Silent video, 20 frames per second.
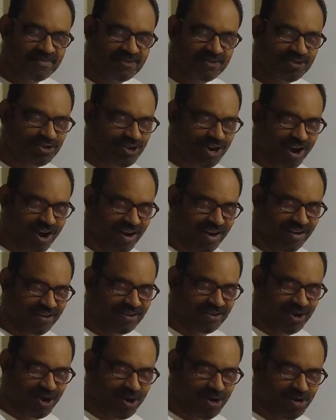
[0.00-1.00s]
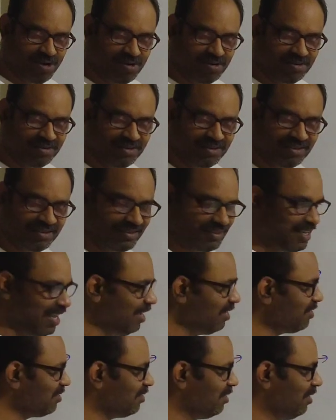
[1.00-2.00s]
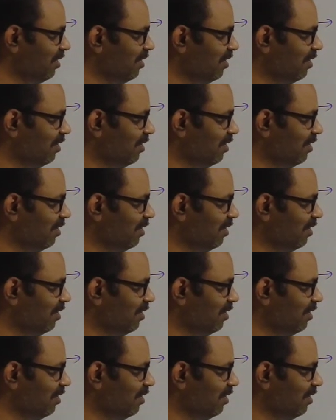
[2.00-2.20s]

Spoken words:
Sure? No? Yes?